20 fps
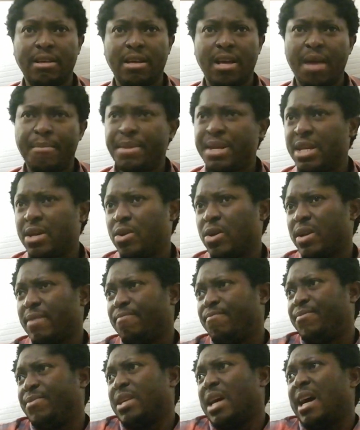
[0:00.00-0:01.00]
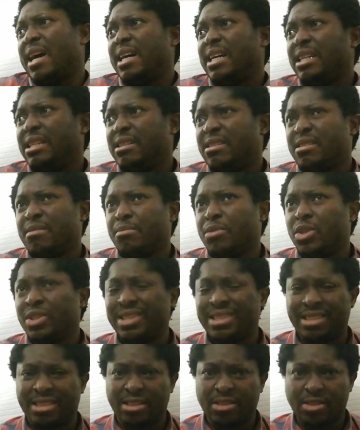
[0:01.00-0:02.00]
I mean, he could have died some other
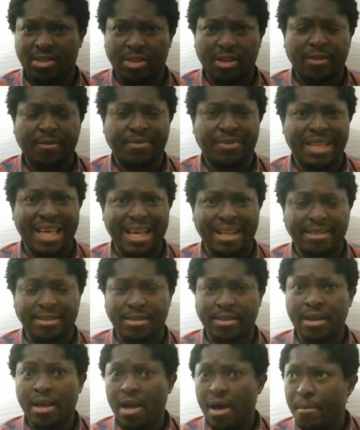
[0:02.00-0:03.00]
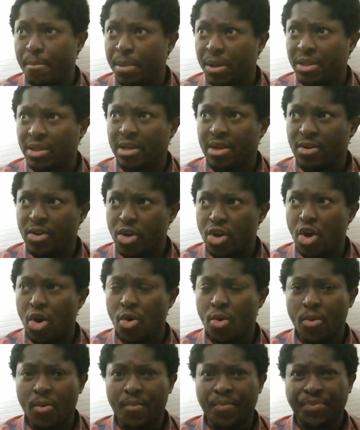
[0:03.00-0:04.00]
sort of deaths, but
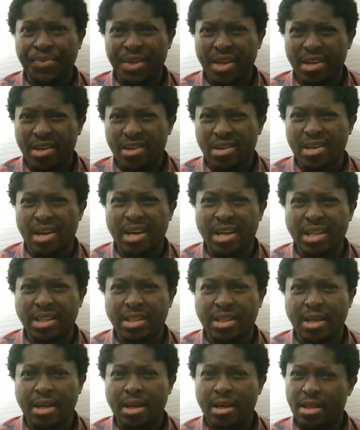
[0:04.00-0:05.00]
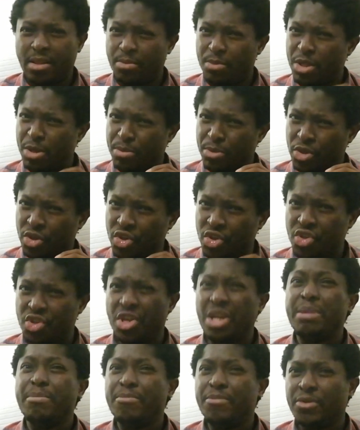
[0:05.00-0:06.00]
no, he died the most
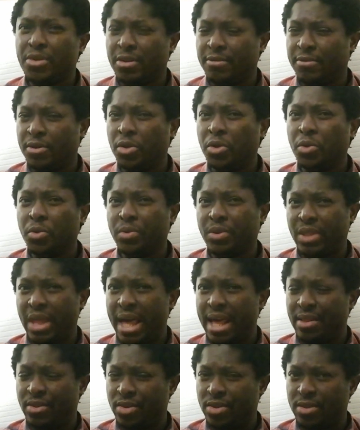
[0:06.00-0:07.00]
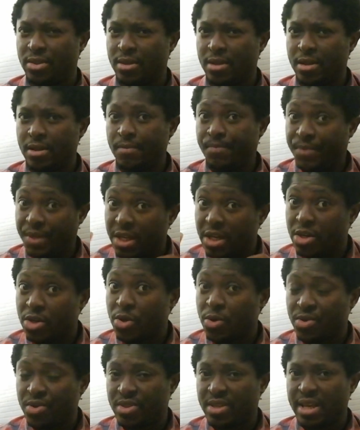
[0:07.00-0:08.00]
shameful of all deaths in
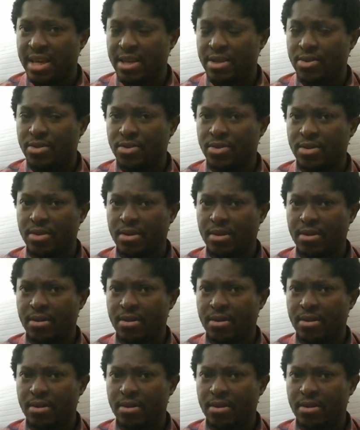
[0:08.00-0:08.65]
those days.